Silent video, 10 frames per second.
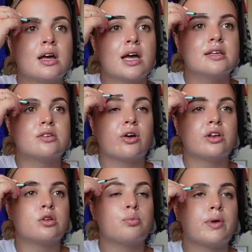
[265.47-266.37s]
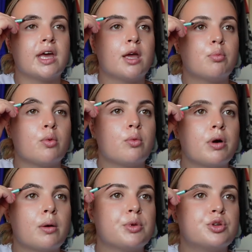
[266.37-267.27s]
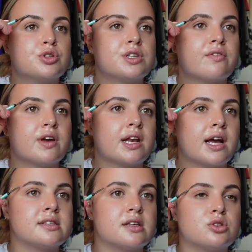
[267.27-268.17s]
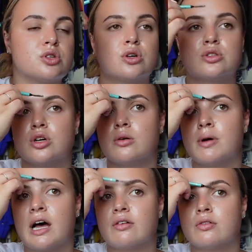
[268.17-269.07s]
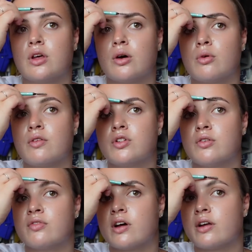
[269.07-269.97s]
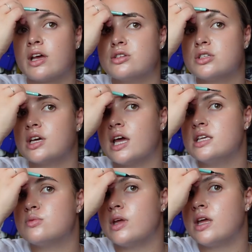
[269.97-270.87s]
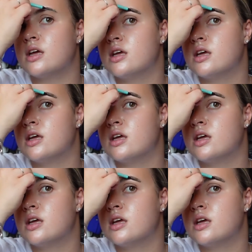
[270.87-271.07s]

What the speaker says: is going to be, but we'll probably just give it a nice little touch up after we've done foundation in case we